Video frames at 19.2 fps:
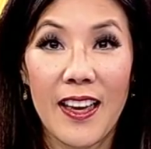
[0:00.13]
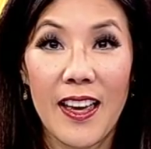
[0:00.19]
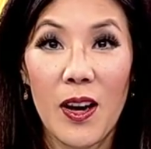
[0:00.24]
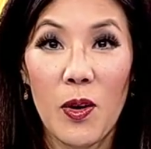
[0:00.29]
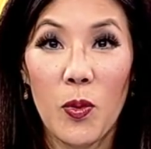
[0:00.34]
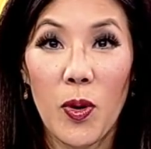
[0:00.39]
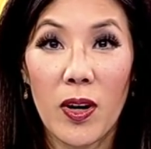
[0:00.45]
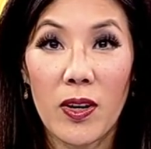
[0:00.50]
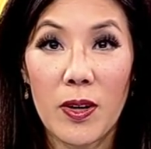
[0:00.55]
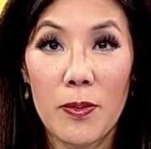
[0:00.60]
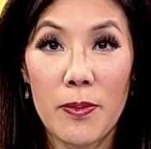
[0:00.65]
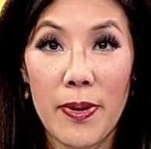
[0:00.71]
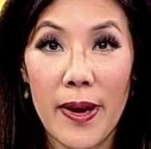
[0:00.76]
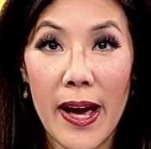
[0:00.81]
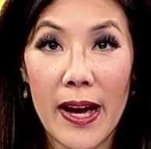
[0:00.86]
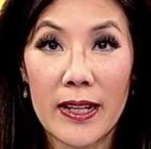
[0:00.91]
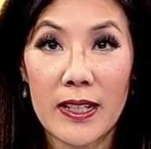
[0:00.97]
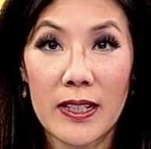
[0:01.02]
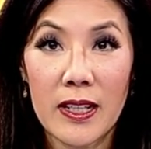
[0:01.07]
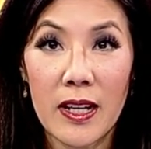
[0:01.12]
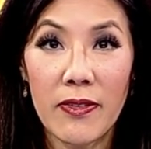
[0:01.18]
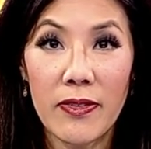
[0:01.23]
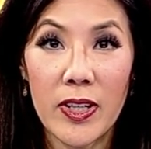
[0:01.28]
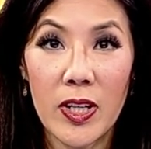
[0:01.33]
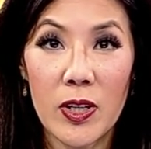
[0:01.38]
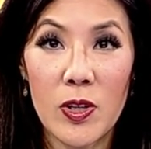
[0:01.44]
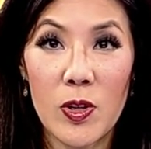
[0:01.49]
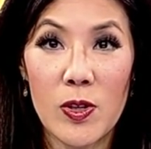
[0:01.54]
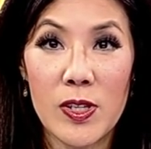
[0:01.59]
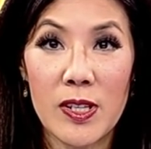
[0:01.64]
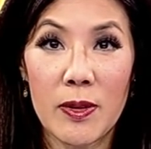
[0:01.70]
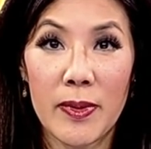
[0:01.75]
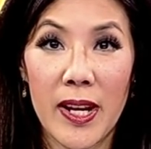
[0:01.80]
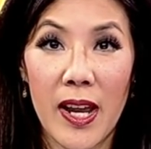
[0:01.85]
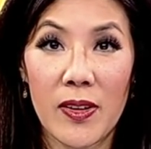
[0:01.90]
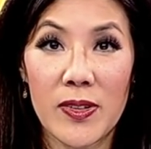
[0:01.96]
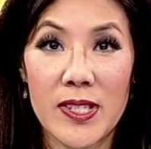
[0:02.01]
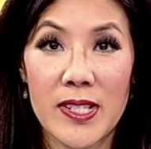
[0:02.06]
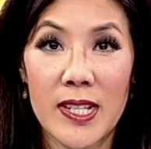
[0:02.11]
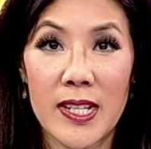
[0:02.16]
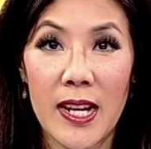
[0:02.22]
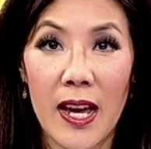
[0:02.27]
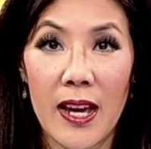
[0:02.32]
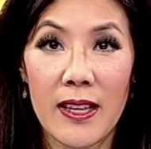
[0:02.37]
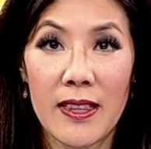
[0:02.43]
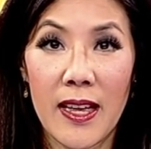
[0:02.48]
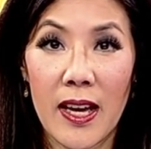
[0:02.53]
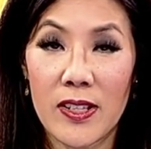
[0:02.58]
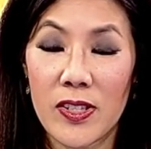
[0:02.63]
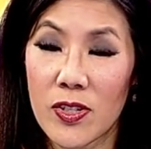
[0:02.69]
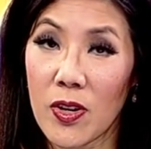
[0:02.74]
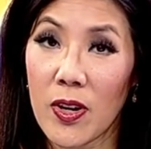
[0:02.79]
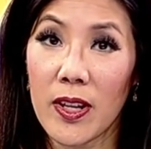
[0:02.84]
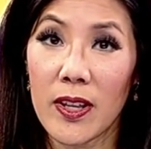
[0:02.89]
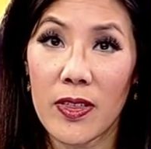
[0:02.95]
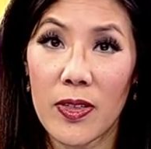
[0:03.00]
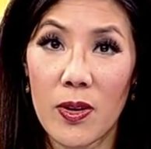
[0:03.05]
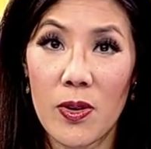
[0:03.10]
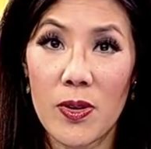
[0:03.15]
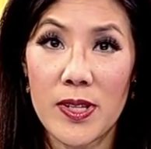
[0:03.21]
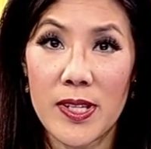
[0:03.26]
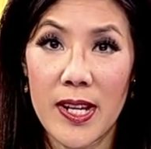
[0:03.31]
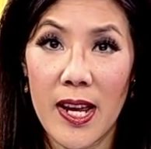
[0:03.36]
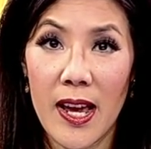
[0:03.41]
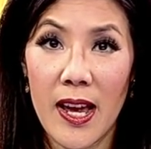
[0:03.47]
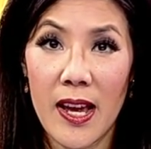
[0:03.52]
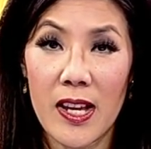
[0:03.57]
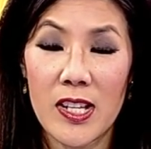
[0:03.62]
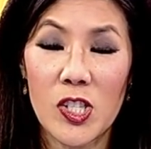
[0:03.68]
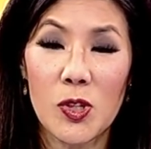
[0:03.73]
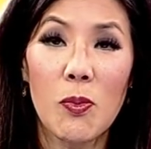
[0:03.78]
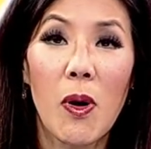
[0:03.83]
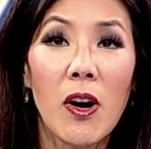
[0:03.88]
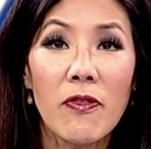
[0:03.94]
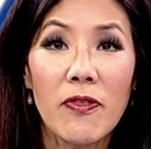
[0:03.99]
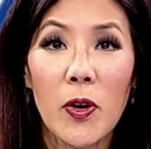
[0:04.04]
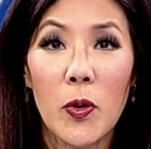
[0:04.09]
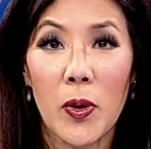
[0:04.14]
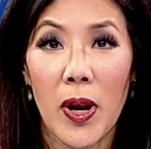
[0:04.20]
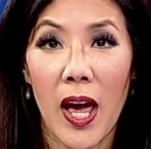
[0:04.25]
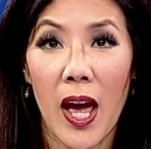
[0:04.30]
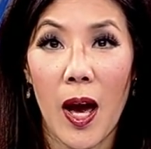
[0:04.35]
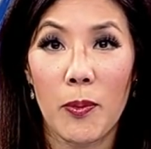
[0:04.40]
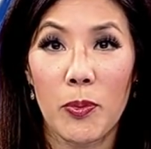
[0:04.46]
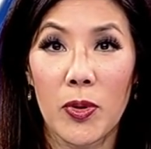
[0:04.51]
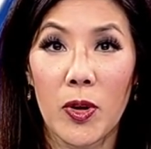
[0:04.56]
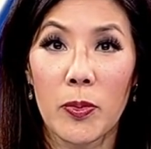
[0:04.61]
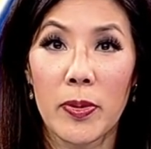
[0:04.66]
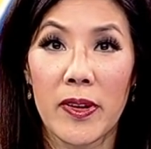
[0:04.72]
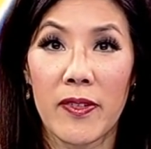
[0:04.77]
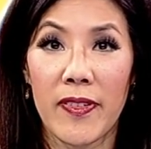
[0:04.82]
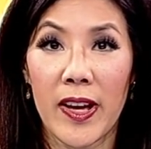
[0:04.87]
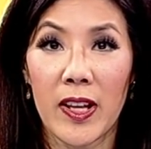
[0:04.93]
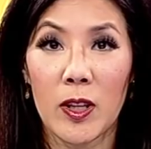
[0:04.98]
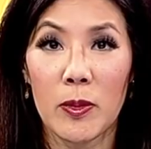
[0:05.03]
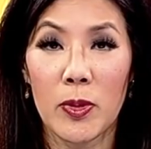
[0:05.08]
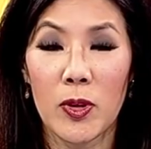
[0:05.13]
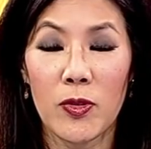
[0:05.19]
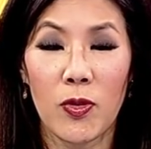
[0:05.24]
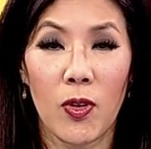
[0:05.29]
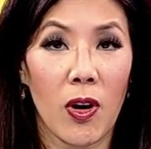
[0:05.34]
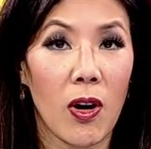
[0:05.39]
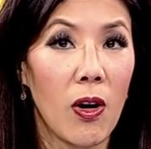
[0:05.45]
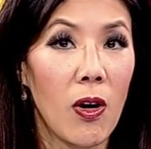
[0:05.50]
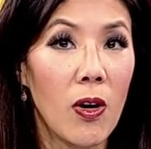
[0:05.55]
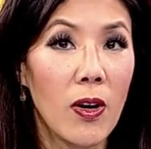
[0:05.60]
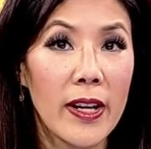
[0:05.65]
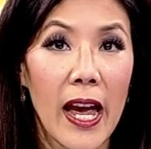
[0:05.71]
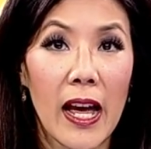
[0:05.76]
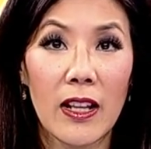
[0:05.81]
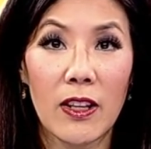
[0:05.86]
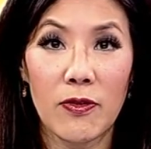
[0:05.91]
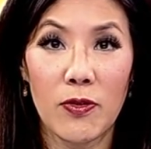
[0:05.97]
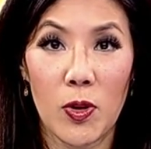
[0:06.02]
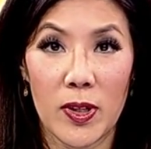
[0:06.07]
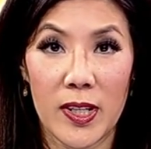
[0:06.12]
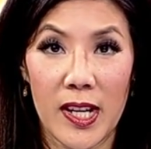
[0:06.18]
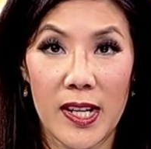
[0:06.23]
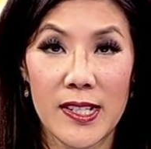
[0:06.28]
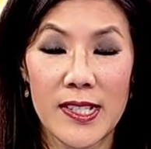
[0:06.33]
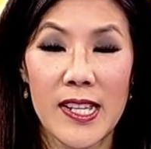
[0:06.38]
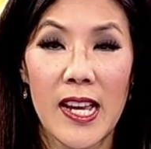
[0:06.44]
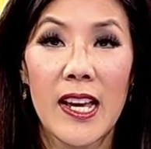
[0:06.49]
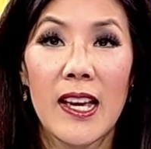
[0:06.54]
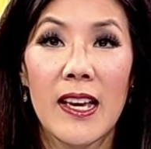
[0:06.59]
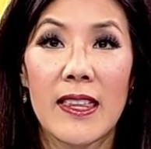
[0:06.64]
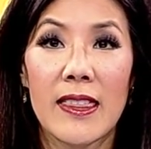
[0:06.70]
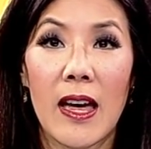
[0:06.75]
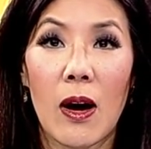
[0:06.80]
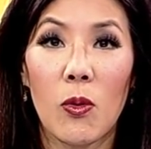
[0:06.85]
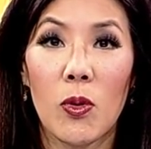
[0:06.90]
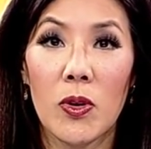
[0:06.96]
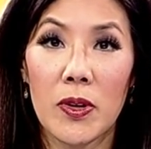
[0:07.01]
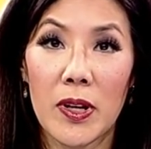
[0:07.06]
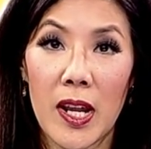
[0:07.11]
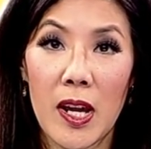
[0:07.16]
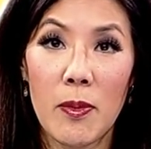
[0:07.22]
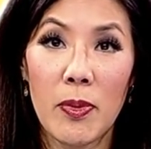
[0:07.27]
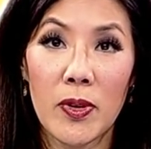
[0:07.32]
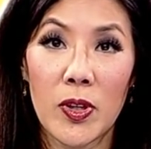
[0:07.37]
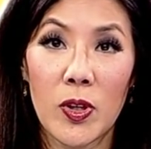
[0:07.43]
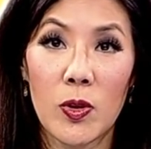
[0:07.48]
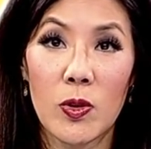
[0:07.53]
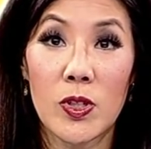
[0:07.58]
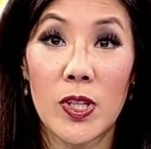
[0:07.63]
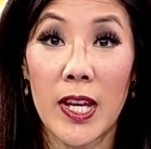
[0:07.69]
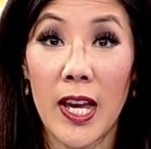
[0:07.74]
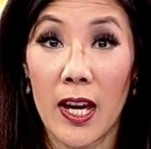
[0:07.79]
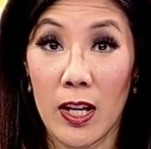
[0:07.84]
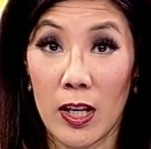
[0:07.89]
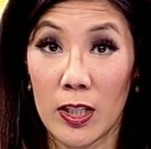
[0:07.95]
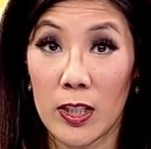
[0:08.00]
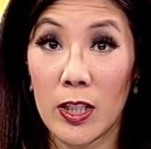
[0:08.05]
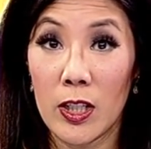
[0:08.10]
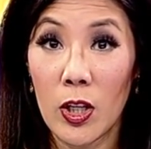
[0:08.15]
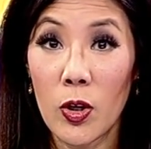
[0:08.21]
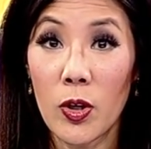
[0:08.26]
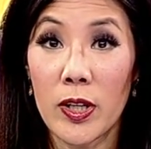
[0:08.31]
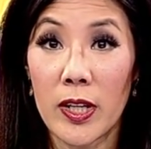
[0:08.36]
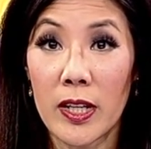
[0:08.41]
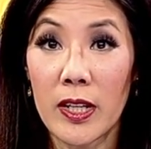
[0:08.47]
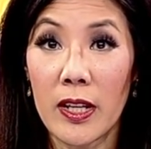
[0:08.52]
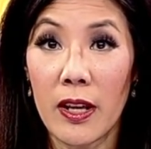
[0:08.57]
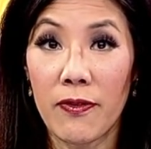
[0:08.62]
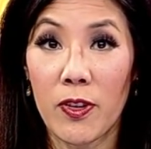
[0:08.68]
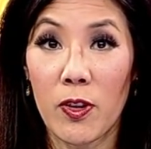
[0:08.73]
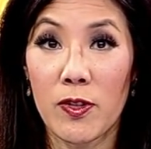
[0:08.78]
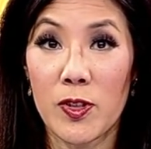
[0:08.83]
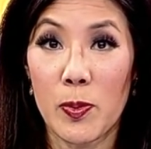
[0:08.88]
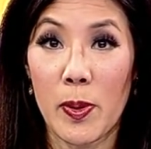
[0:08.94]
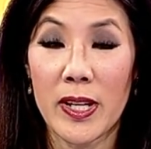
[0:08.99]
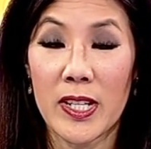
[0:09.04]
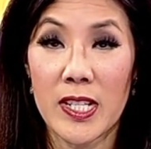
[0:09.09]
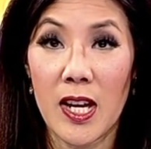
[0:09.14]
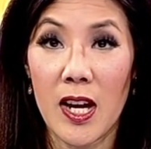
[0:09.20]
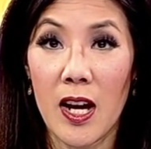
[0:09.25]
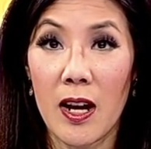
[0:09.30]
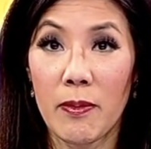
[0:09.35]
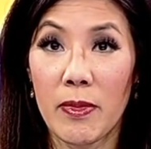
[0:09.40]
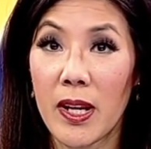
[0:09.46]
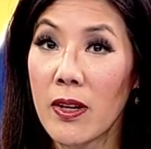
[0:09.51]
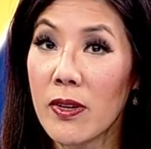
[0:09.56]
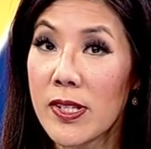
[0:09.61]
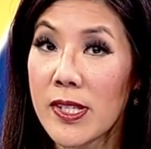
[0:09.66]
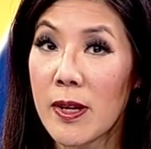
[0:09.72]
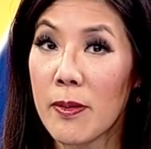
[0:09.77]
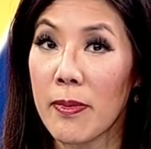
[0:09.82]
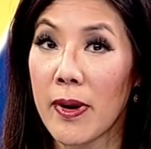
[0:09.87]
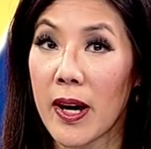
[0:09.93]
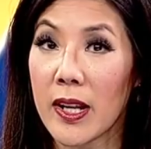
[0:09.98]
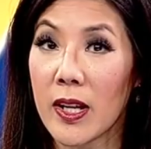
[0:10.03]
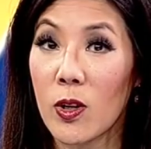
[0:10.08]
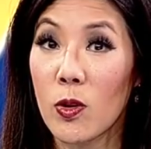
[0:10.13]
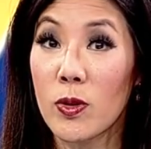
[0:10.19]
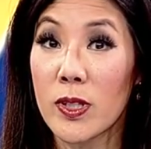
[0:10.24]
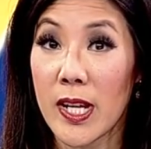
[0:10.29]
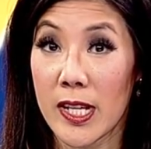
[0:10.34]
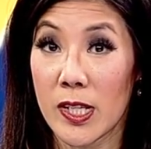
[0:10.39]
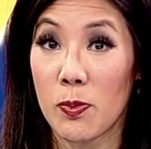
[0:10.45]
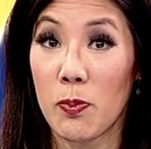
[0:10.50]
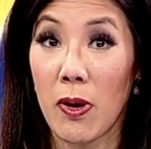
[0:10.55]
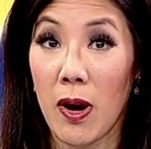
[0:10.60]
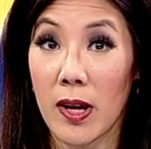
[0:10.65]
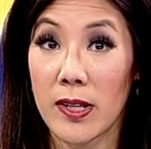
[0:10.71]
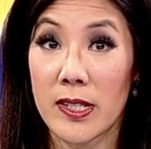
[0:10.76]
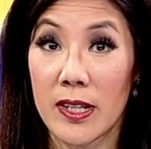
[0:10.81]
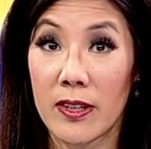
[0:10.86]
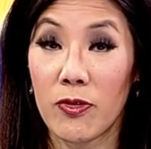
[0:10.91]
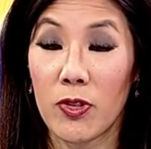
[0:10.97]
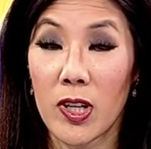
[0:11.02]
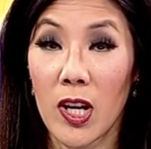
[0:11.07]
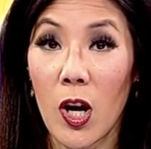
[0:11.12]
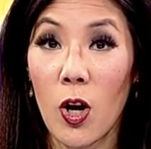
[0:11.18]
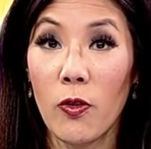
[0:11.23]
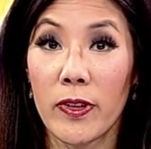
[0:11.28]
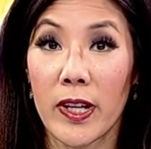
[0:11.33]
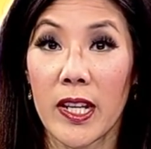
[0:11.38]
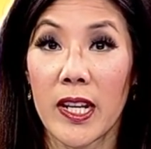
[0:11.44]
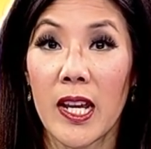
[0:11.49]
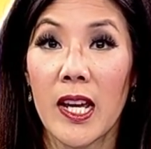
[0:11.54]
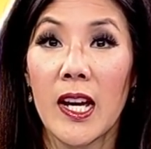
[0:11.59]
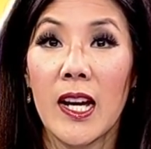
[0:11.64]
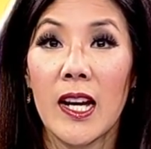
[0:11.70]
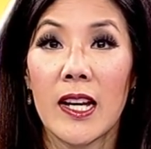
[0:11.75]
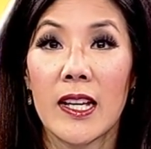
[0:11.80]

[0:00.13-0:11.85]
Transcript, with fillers: And welcome back. Governor Newsom announced today that starting Thursday, a smartphone app will be available for all Californians that will enable you to get alerted if you've spent time near somebody who tests positive for COVID.